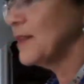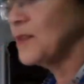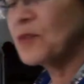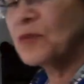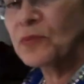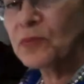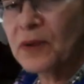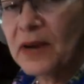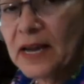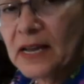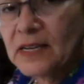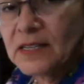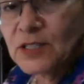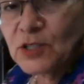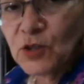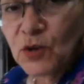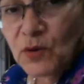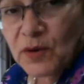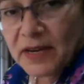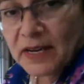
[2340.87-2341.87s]
that the thread
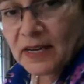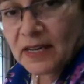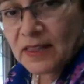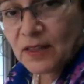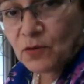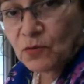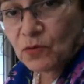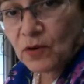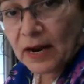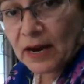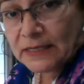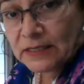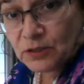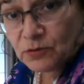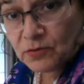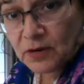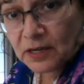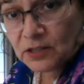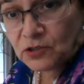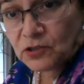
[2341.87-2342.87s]
is going in the right
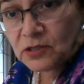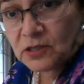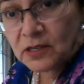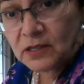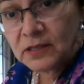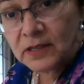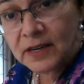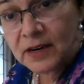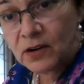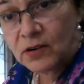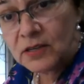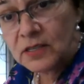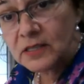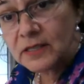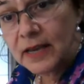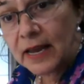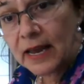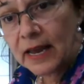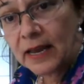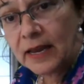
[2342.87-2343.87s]
direction, and there
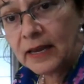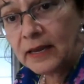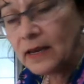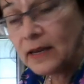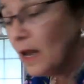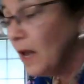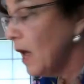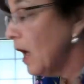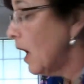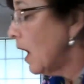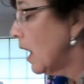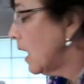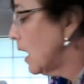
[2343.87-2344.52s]
is a